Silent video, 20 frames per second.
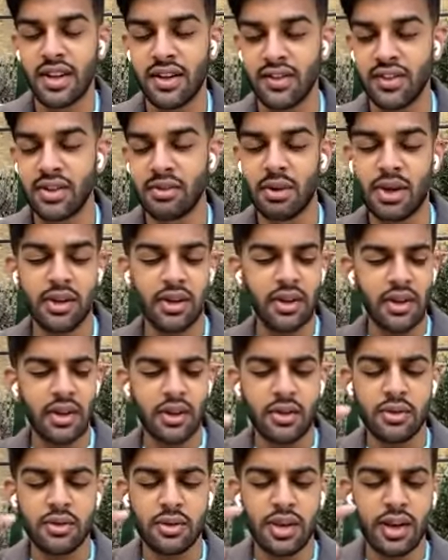And you think about it,
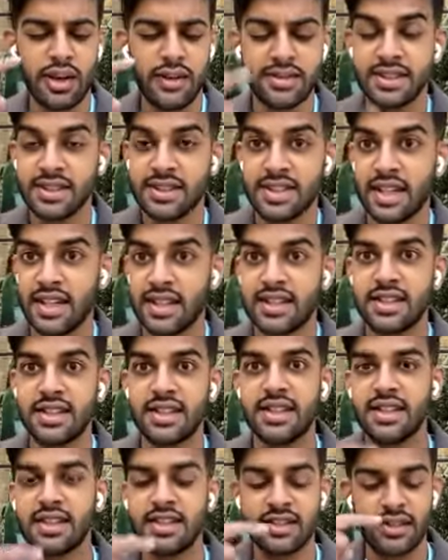you have
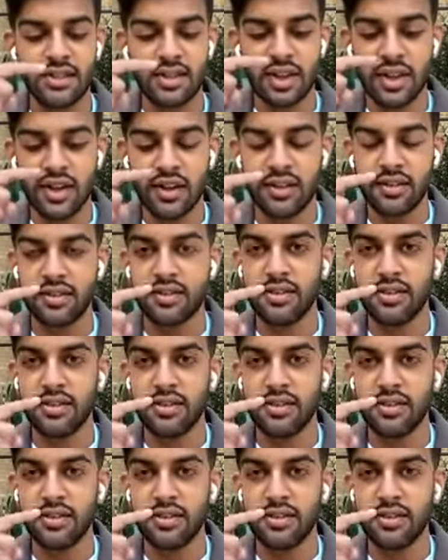societies, you have